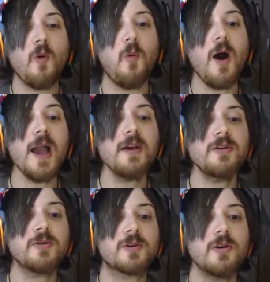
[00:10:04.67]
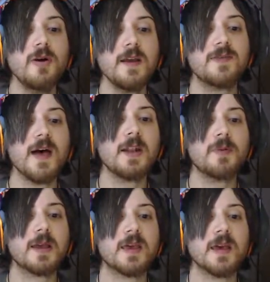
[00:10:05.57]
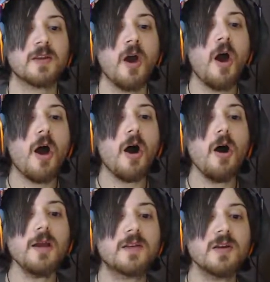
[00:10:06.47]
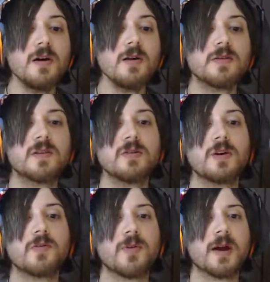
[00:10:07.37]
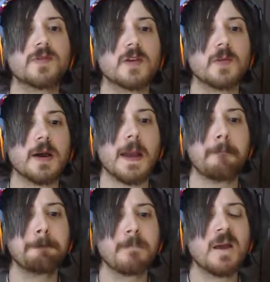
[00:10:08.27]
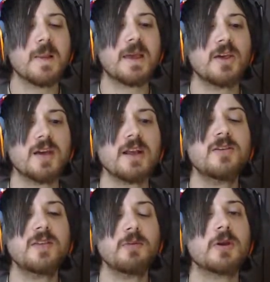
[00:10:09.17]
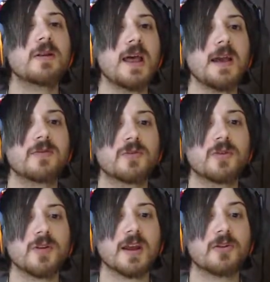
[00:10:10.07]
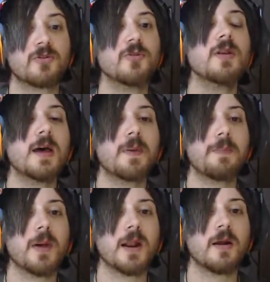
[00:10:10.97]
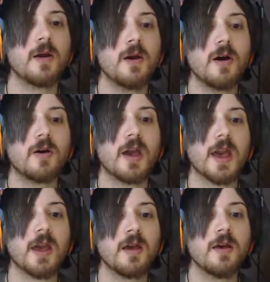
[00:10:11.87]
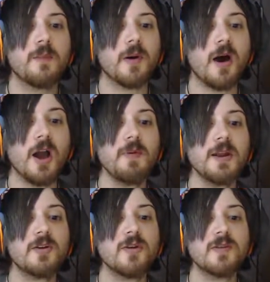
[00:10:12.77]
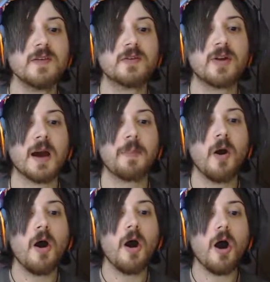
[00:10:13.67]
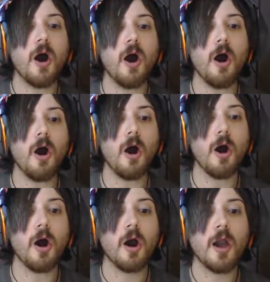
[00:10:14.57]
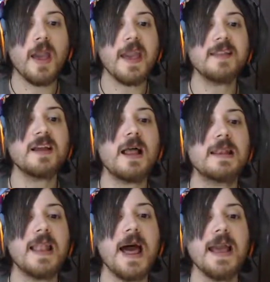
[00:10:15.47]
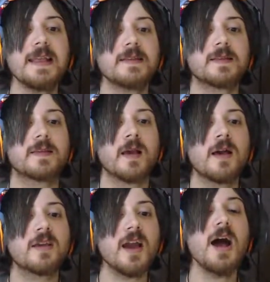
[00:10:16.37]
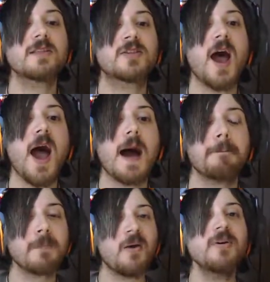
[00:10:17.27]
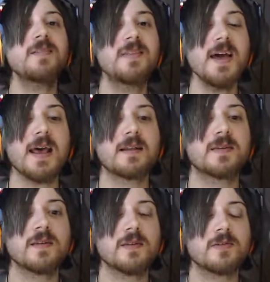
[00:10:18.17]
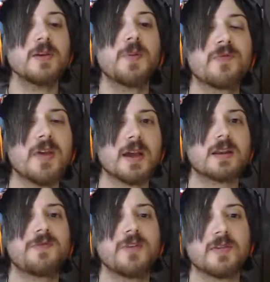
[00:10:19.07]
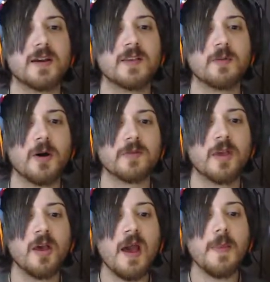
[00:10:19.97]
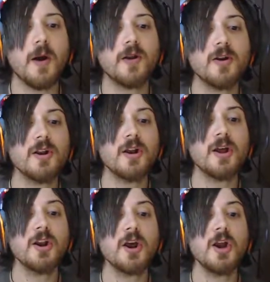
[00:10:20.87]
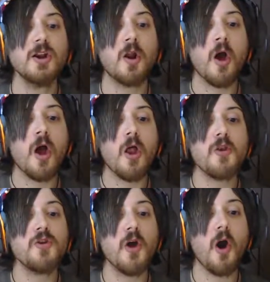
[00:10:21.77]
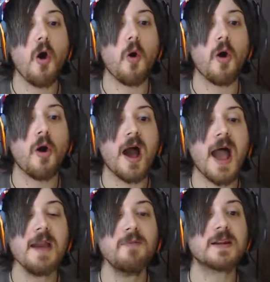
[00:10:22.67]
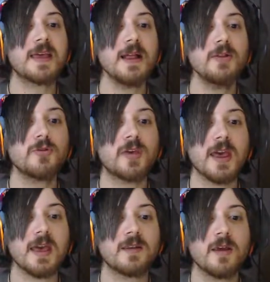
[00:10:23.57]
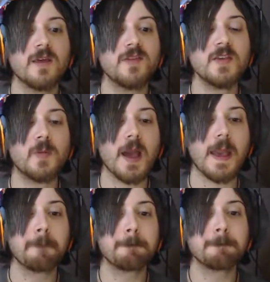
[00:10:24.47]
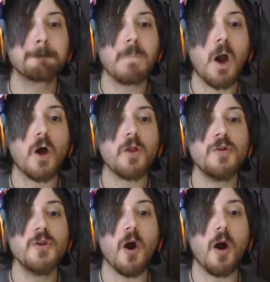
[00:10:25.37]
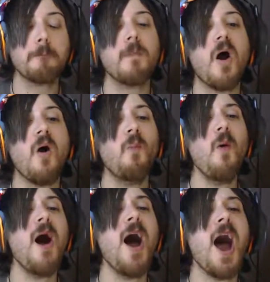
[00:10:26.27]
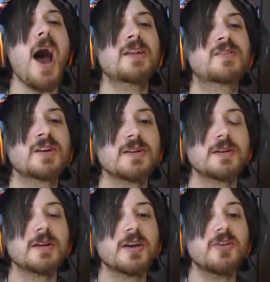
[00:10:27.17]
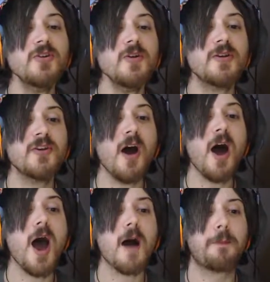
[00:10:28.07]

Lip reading: Why are you going that way, kid? Oh, it does sort of work this way. Like, you can actually see what your legs are doing and control it a bit better. Okay, but how are we gonna cross this crap? Oh, it aligns. Gotcha! We did it! Super vague and confusing as it was. No, no, no, no, no, no, no, no, no! No! I will kill you, kid! This way! No. What?! You knob!